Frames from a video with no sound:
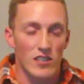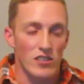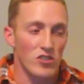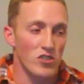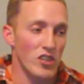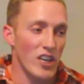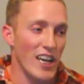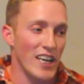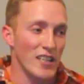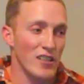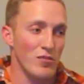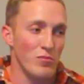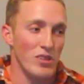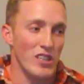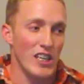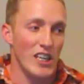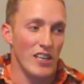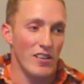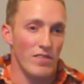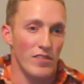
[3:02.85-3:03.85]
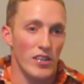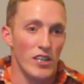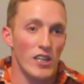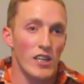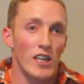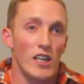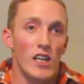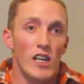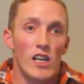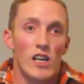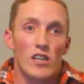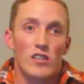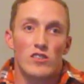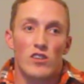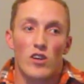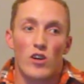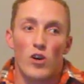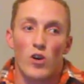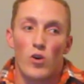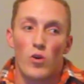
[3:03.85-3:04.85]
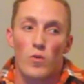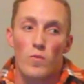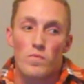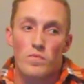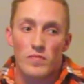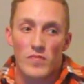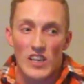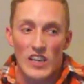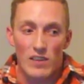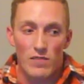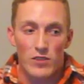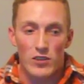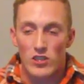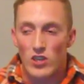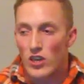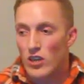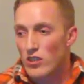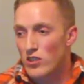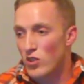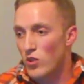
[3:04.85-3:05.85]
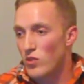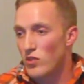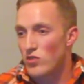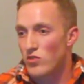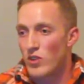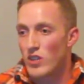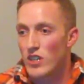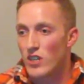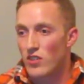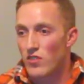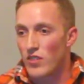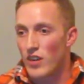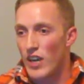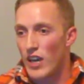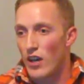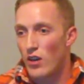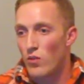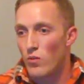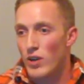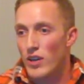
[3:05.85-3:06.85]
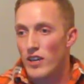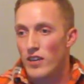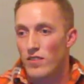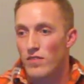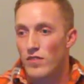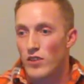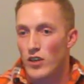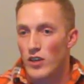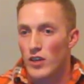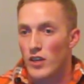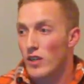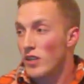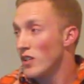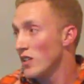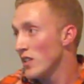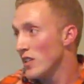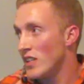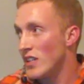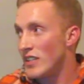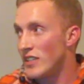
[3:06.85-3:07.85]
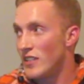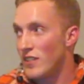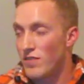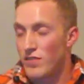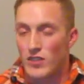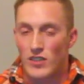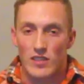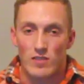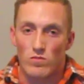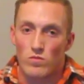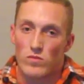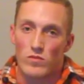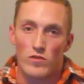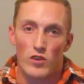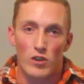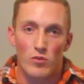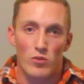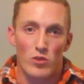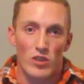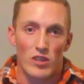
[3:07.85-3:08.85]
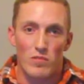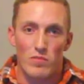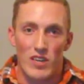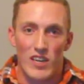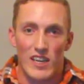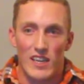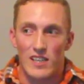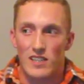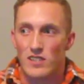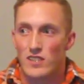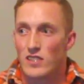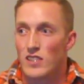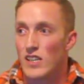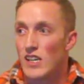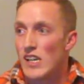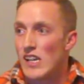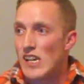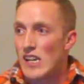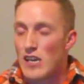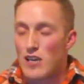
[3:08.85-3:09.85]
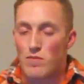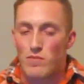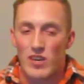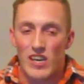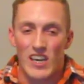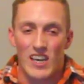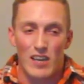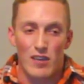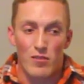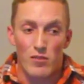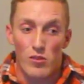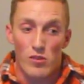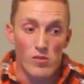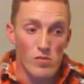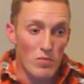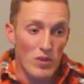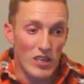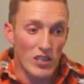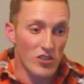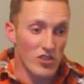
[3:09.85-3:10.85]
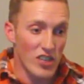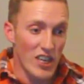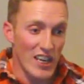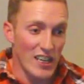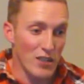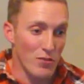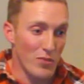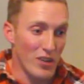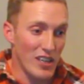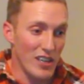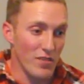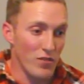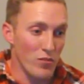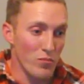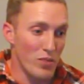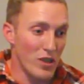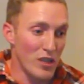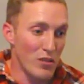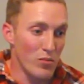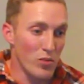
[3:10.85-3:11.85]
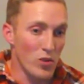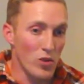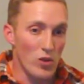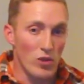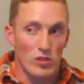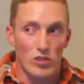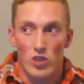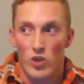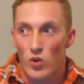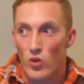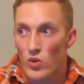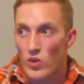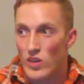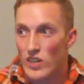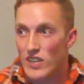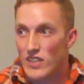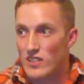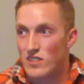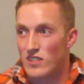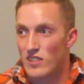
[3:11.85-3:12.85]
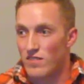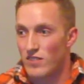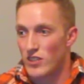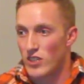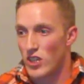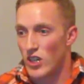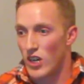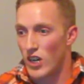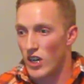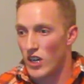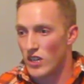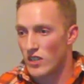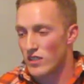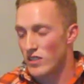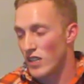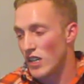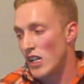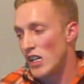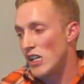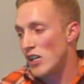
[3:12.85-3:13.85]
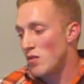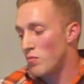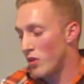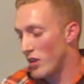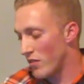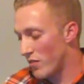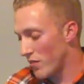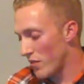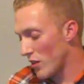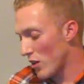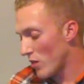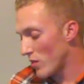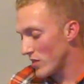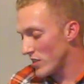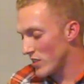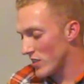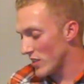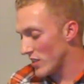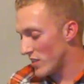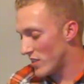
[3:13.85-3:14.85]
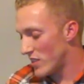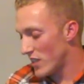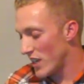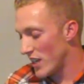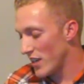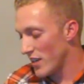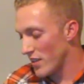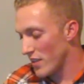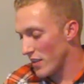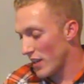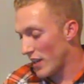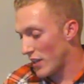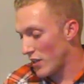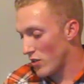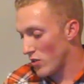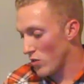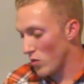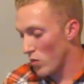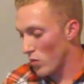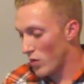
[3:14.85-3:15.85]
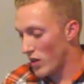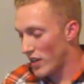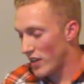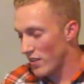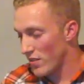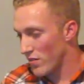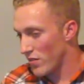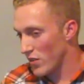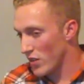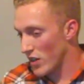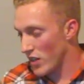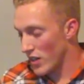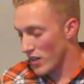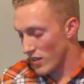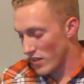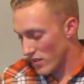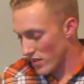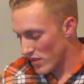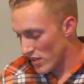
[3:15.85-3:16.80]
distracted behavior. So if your dog's always running around waiting for different verbal commands, he may be distracted by different people, toys, different dogs. But if he always is staring at you, waiting for,